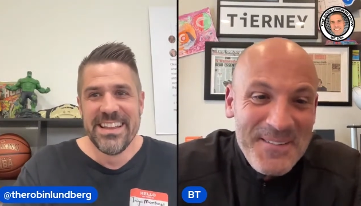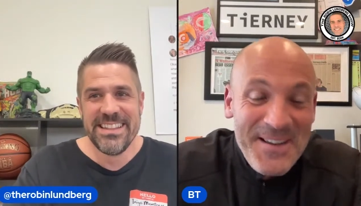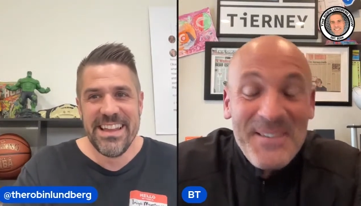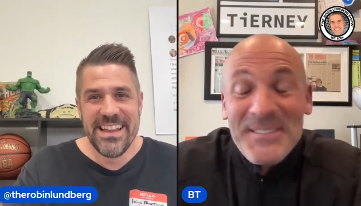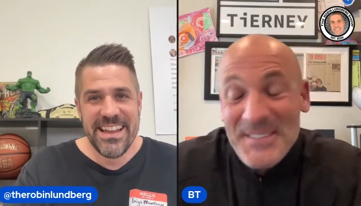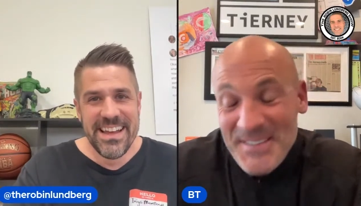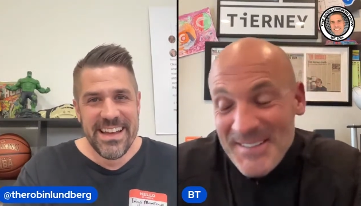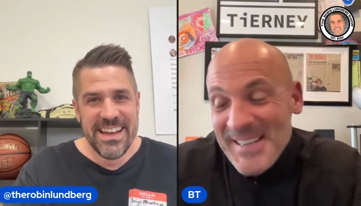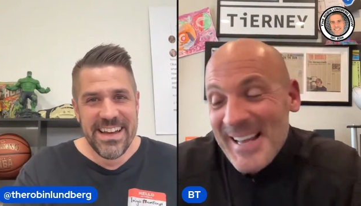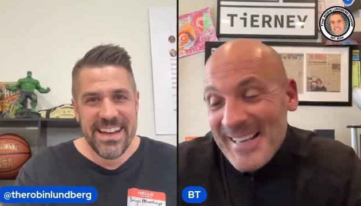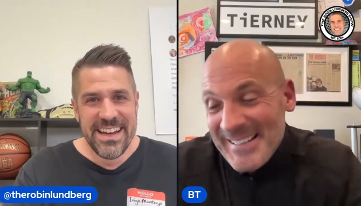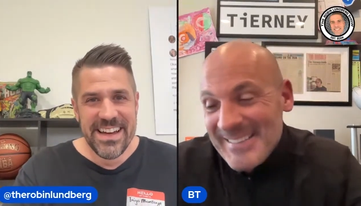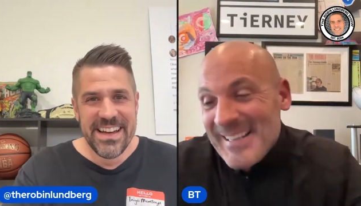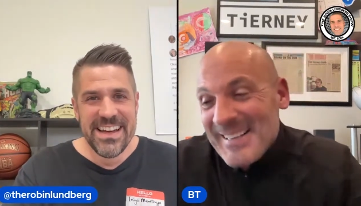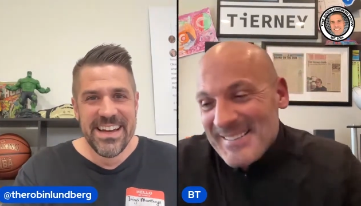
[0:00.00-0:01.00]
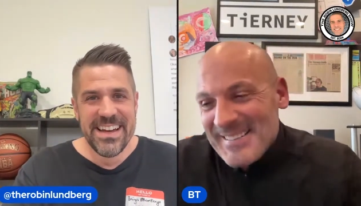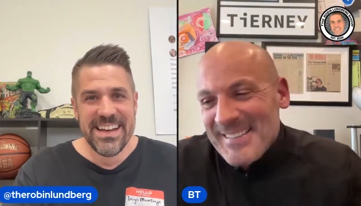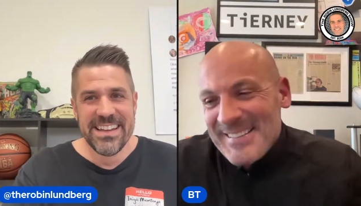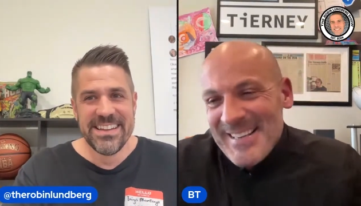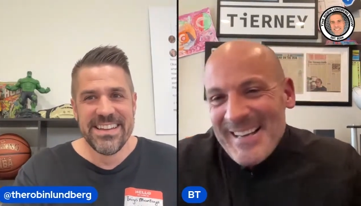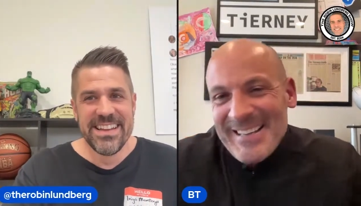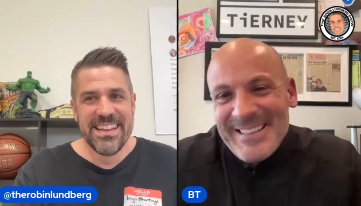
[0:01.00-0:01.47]
Speaker 1: that's good night. That's a
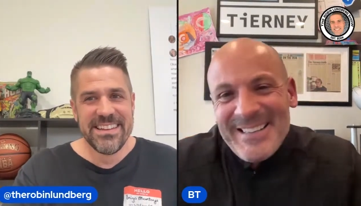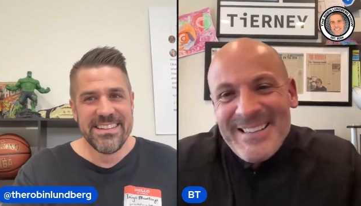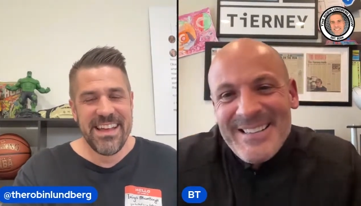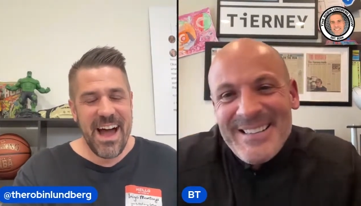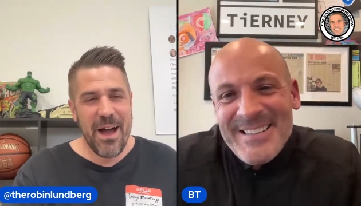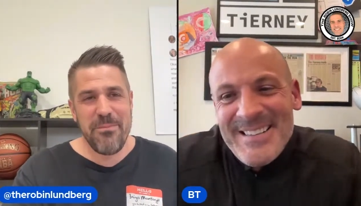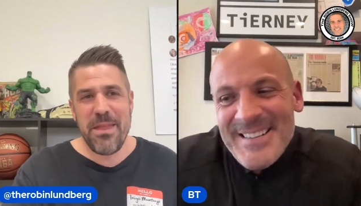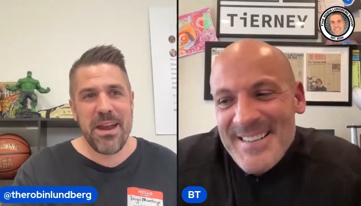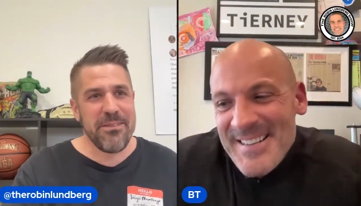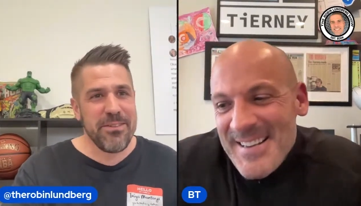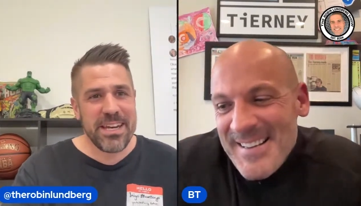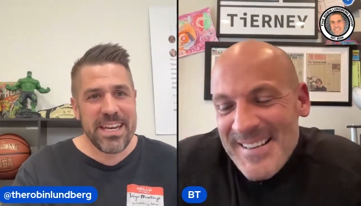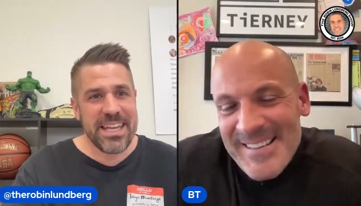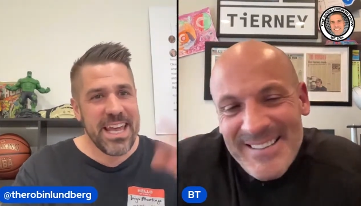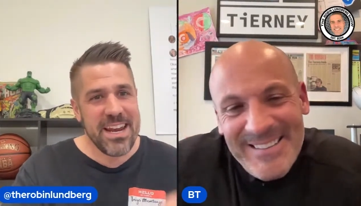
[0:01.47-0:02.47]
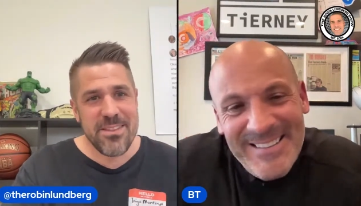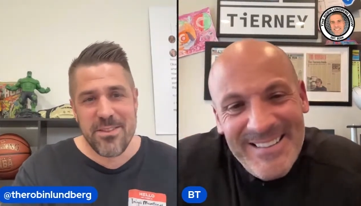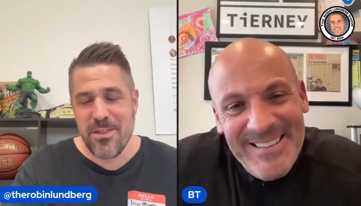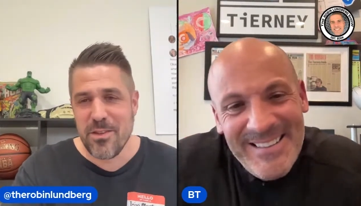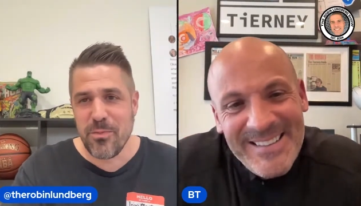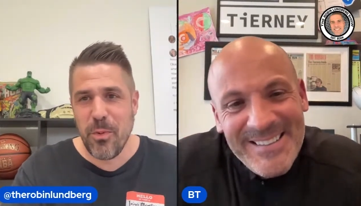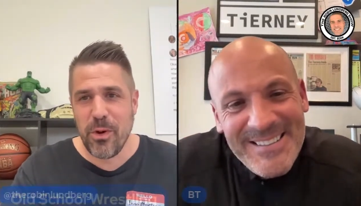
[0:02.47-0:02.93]
good night.
Speaker 2: I'm not even gonna get into the
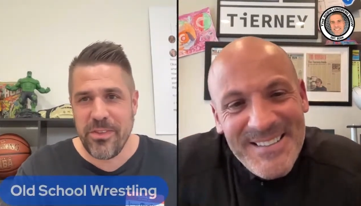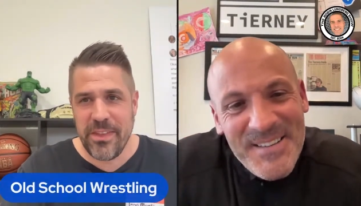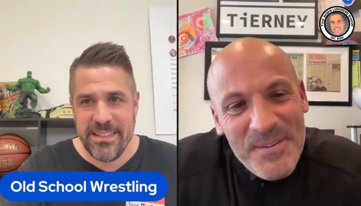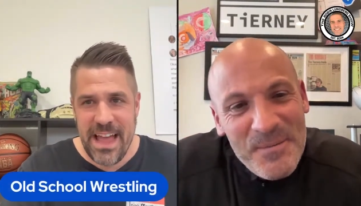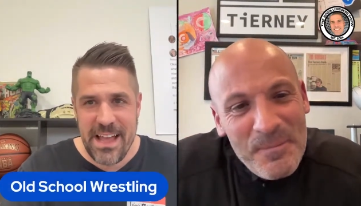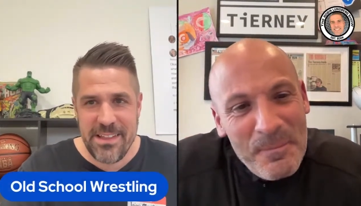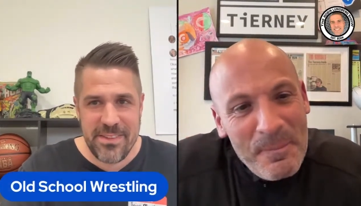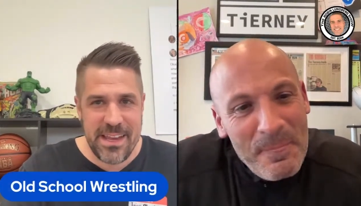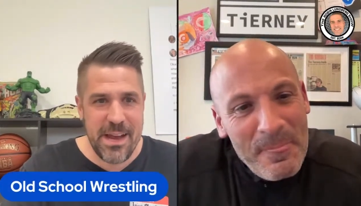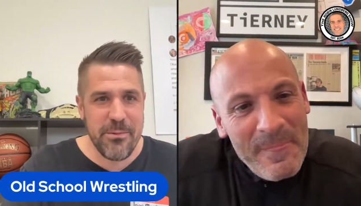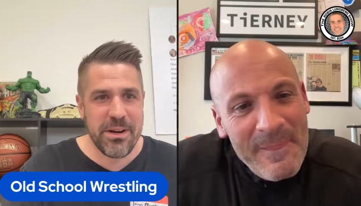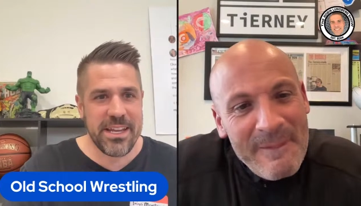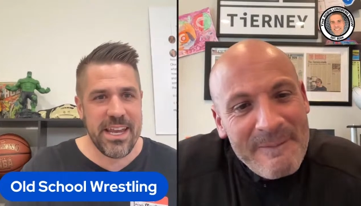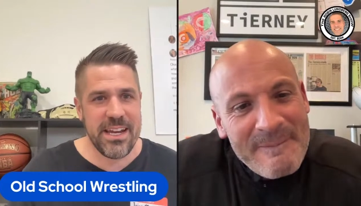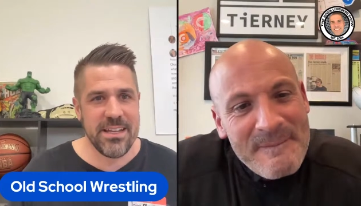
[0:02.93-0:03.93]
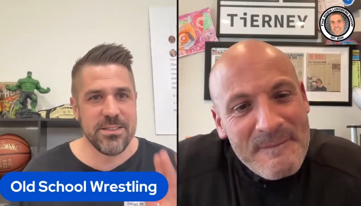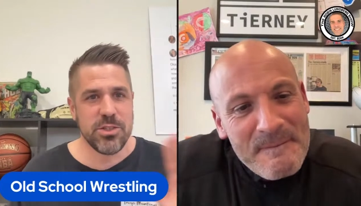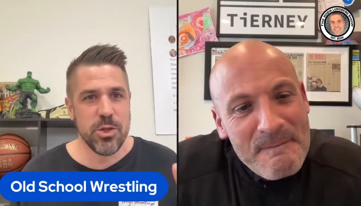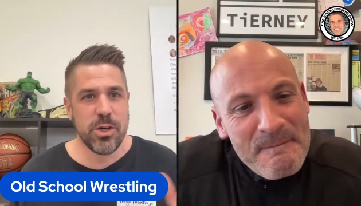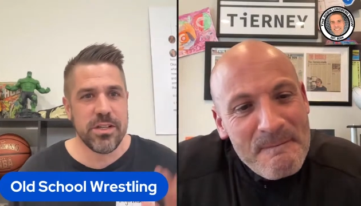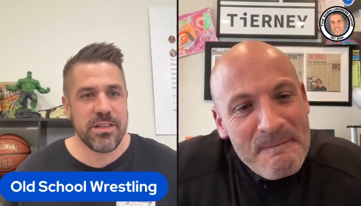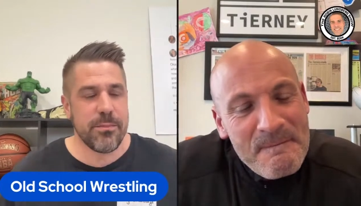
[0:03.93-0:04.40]
sports thing. Last thing I want to get into
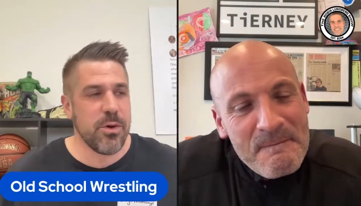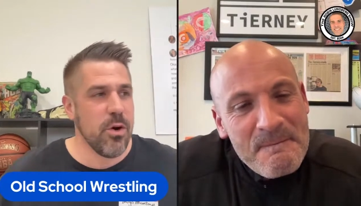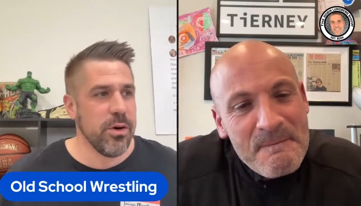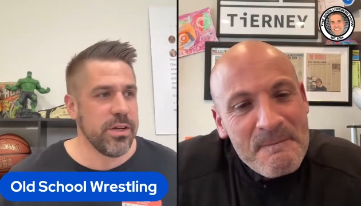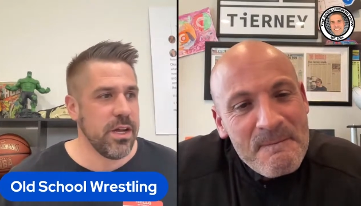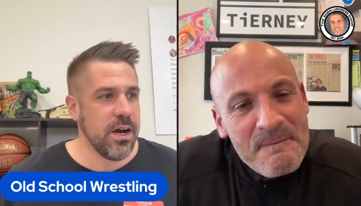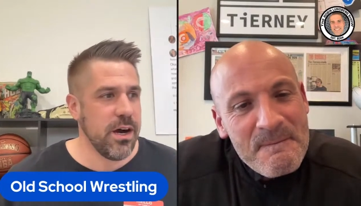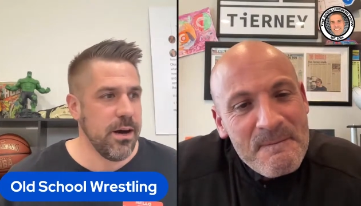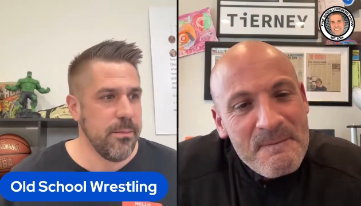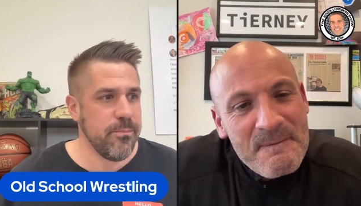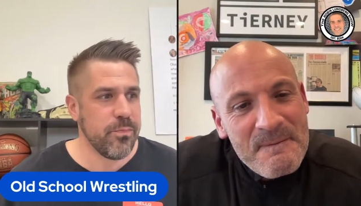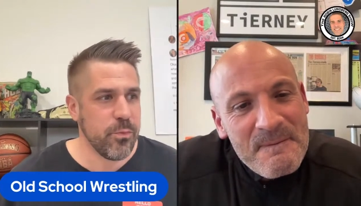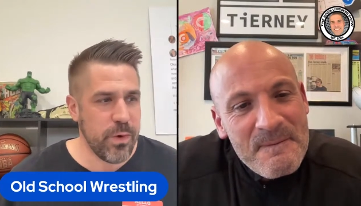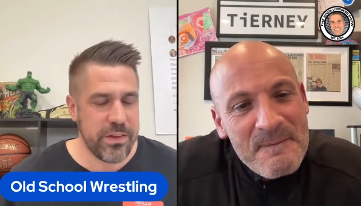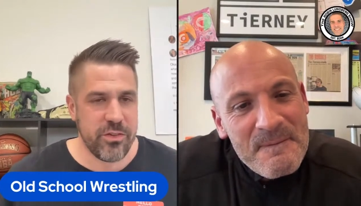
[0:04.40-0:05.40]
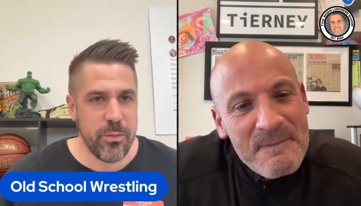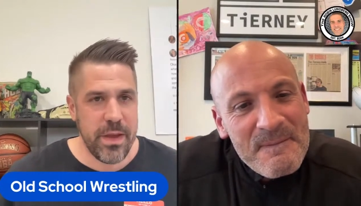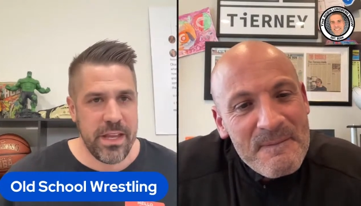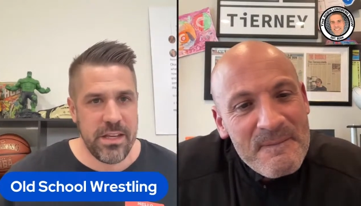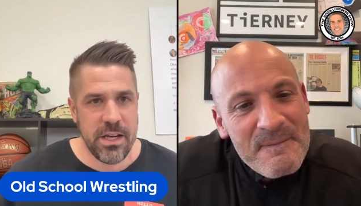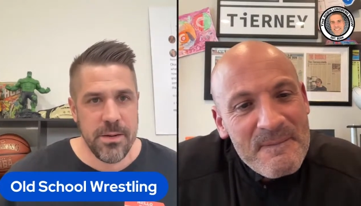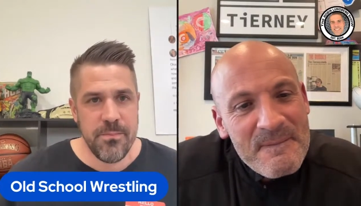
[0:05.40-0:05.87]
because I'm going to um
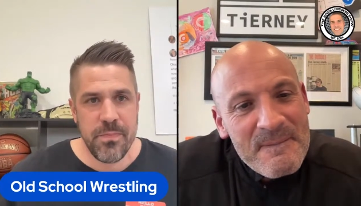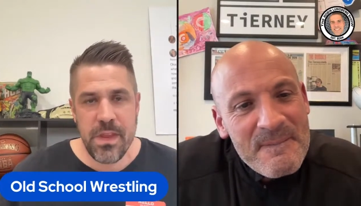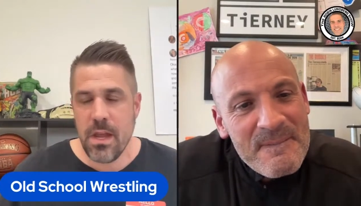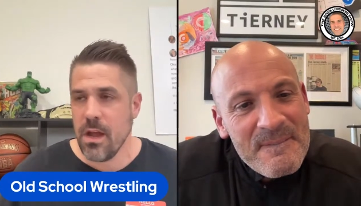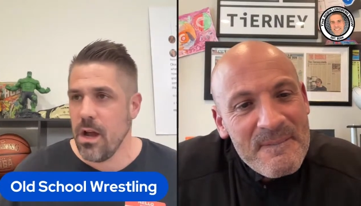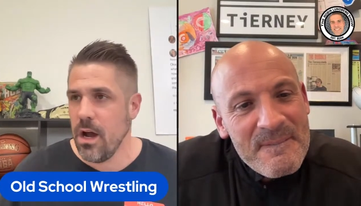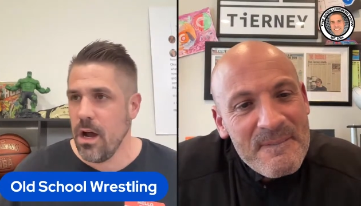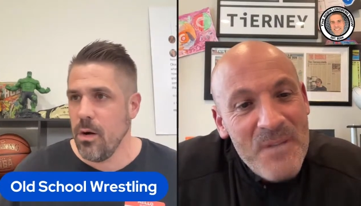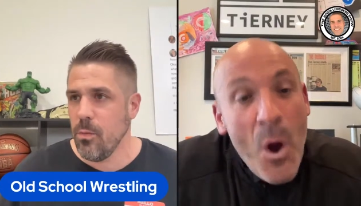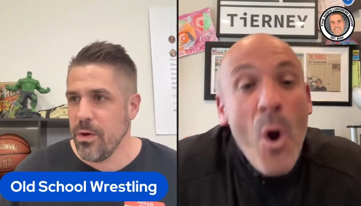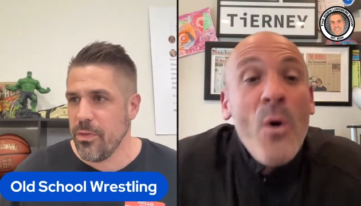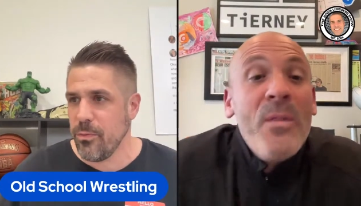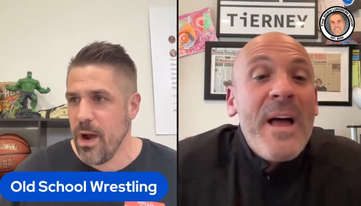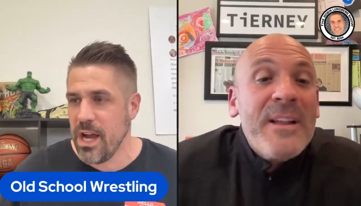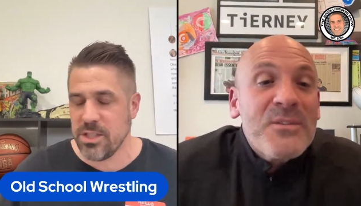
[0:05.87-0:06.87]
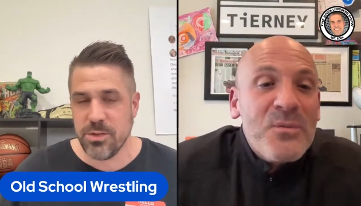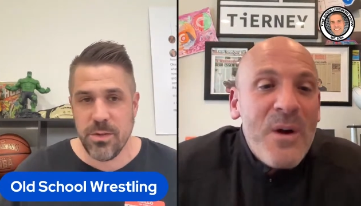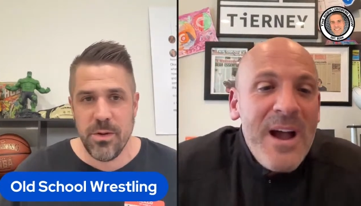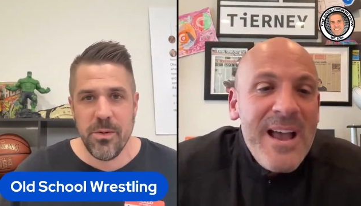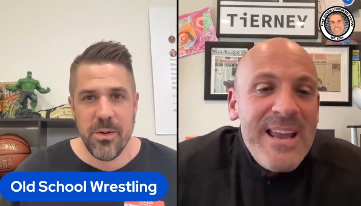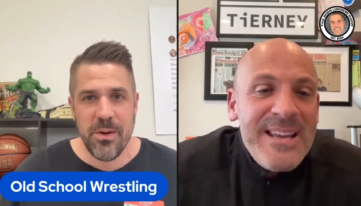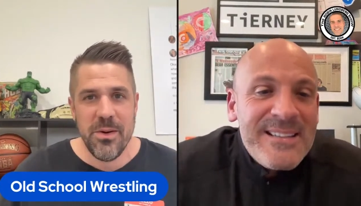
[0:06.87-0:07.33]
WrestleMania. Uh, oh, that's
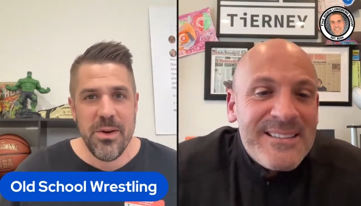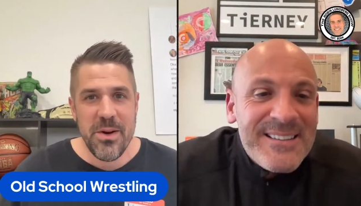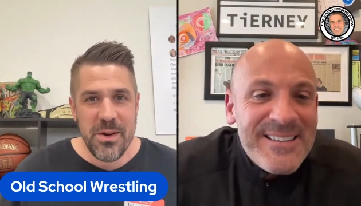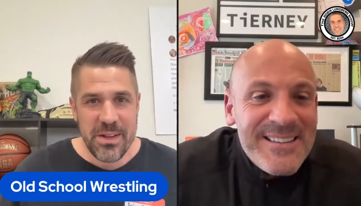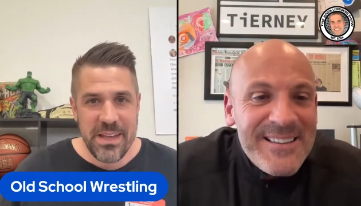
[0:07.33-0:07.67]
right.